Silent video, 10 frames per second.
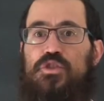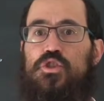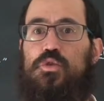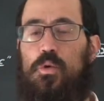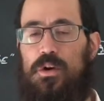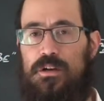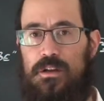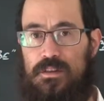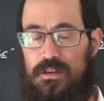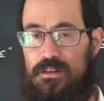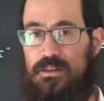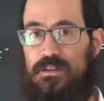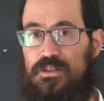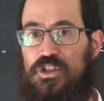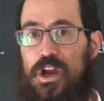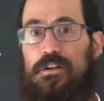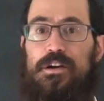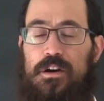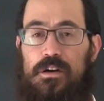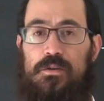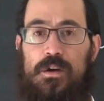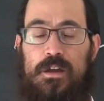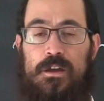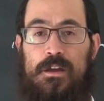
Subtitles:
Jericho,